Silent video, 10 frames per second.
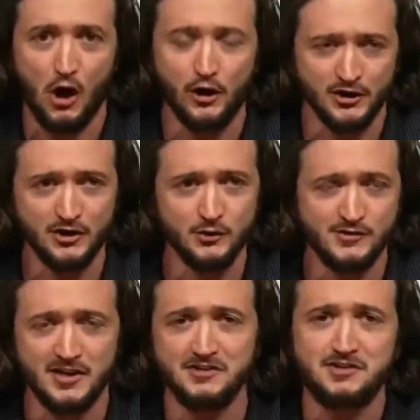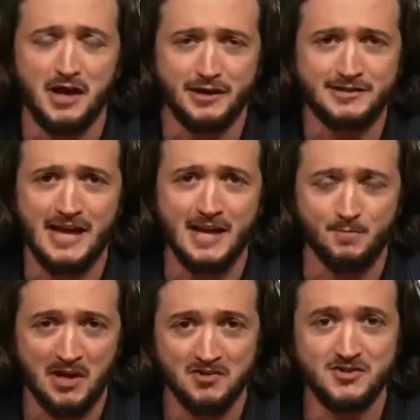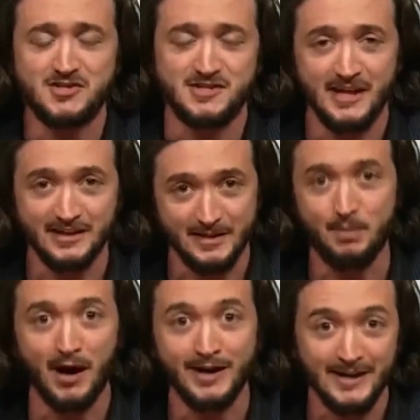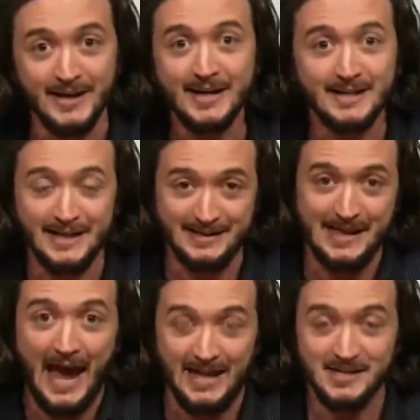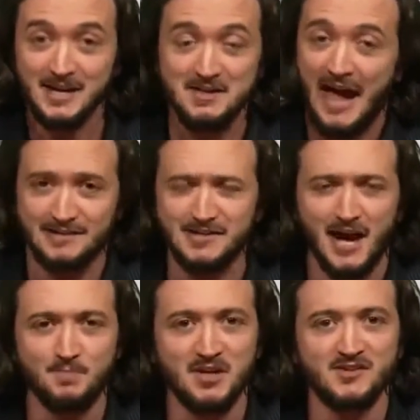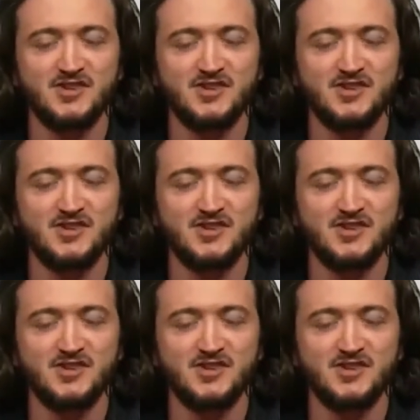dark using duct tape and silly putty. Like that's not being